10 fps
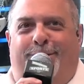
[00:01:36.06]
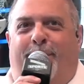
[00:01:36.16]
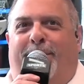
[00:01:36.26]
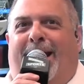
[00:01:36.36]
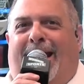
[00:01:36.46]

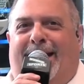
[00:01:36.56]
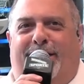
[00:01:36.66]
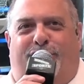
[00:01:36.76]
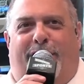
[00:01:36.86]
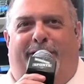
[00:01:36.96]
Number
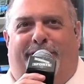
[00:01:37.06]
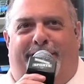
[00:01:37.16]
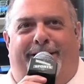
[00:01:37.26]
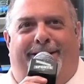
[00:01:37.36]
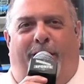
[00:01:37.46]
87.
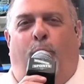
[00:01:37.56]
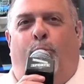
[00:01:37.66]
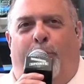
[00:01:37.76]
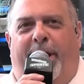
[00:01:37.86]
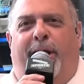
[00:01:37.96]
A
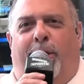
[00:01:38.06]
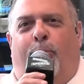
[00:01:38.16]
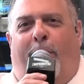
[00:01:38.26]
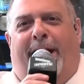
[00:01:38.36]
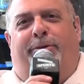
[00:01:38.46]

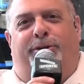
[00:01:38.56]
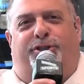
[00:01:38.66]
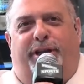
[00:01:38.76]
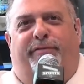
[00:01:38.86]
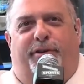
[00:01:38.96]
real wide
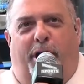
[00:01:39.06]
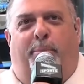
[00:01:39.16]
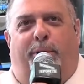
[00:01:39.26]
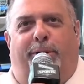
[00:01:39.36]
receiver number.